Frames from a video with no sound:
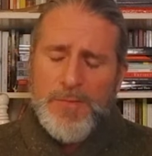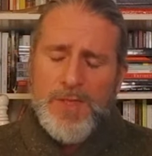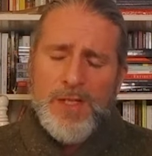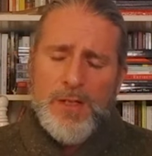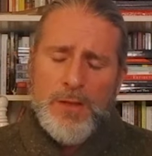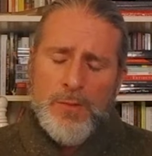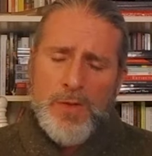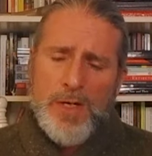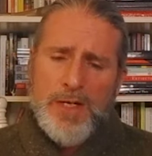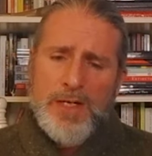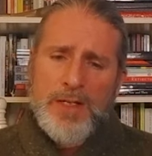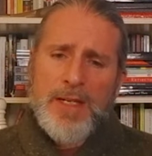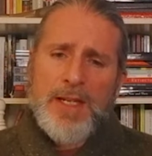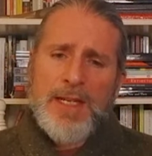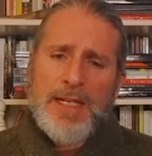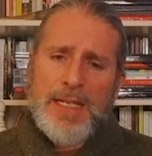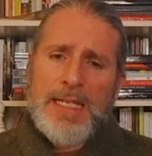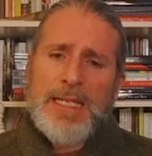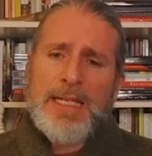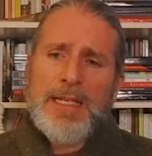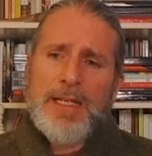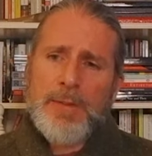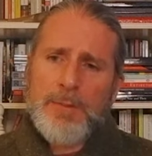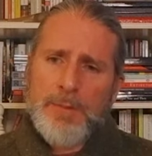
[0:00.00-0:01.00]
right,
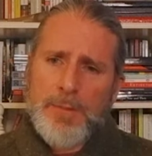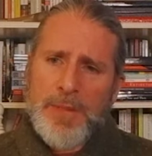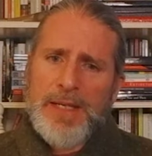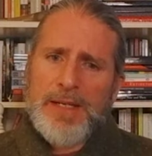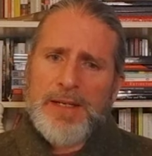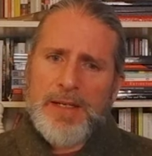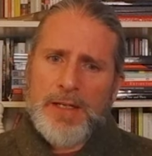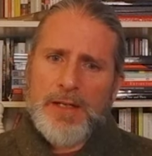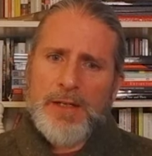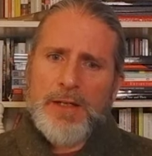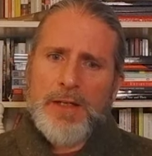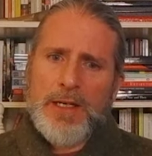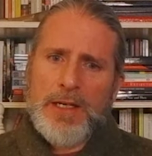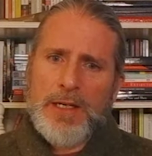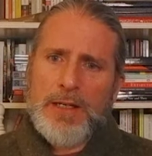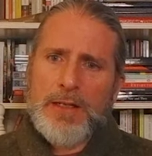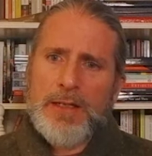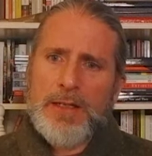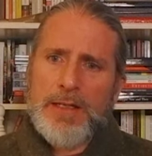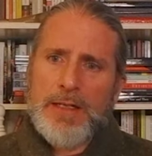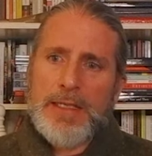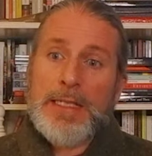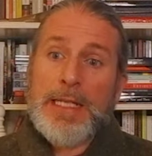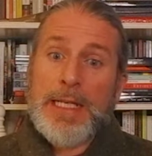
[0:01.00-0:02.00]
in picking
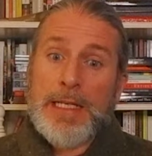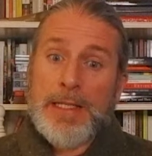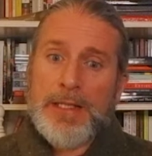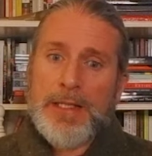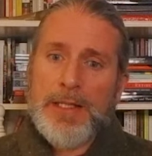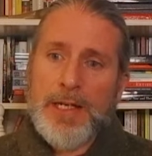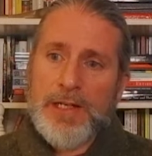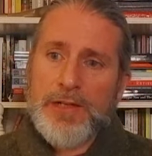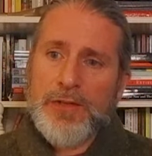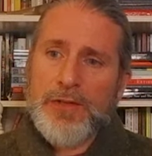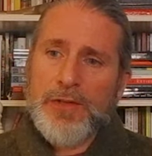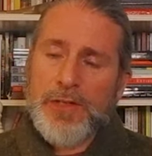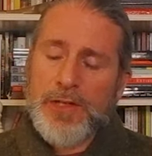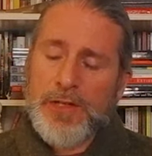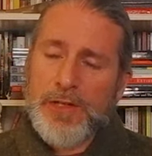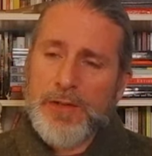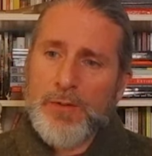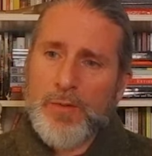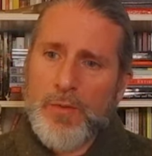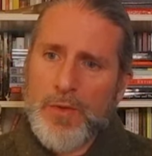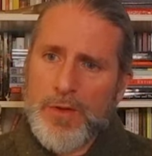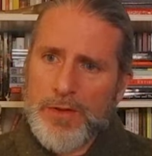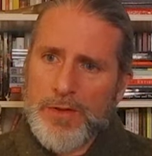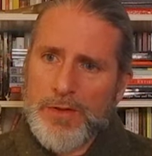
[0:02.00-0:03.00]
a, a destination that
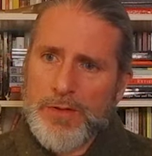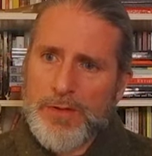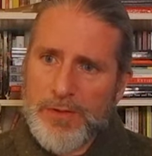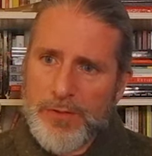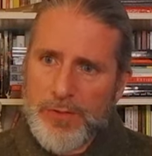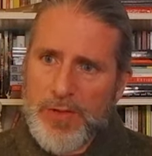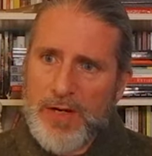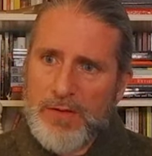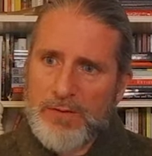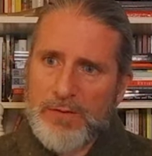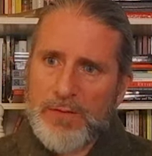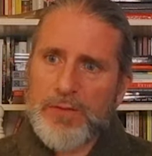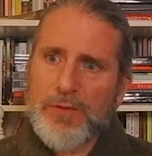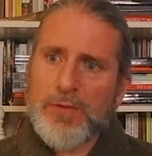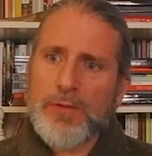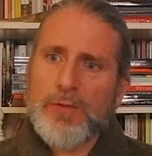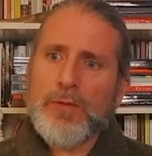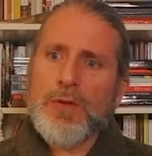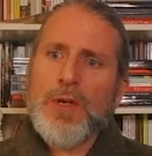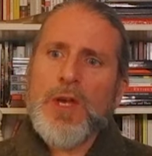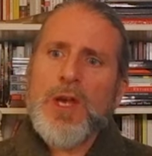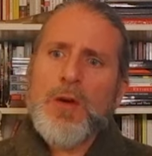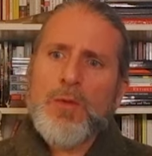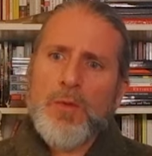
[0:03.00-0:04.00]
you want to travel to.